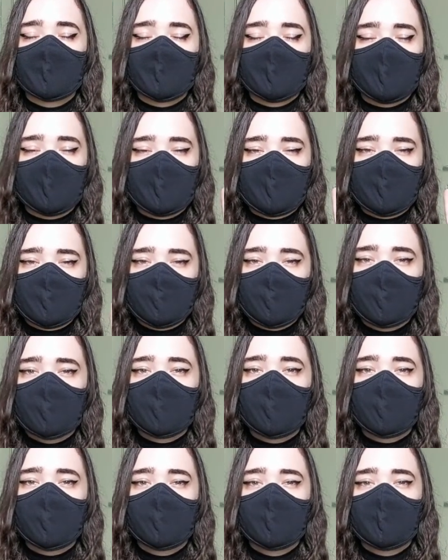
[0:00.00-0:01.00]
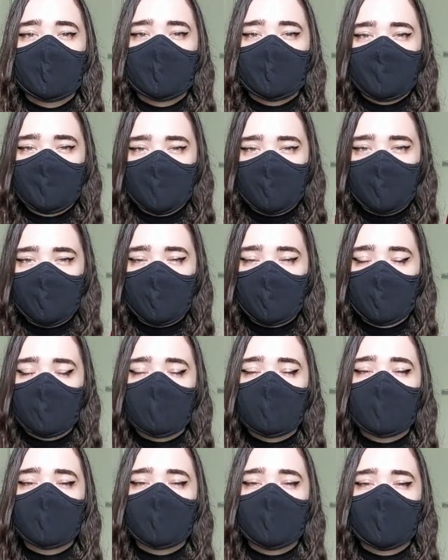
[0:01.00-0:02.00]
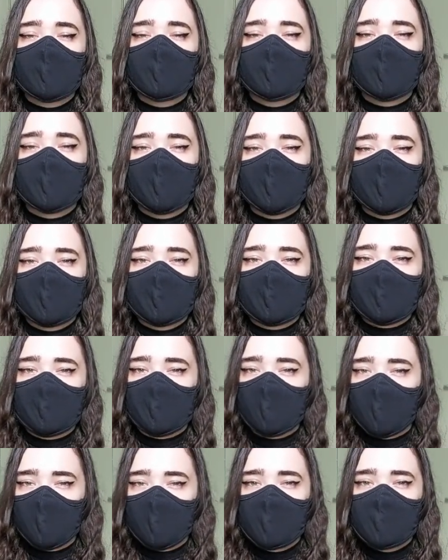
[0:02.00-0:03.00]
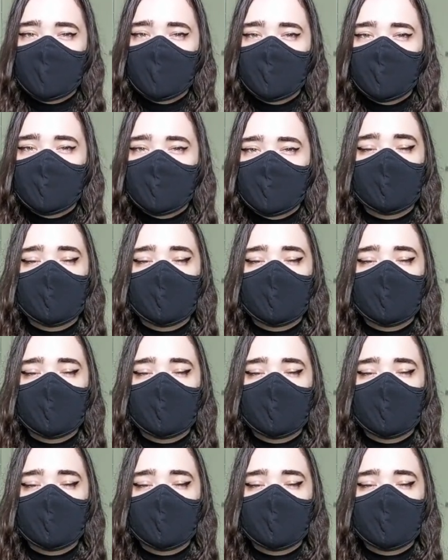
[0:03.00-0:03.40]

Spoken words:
and two, that will only make my headache worse.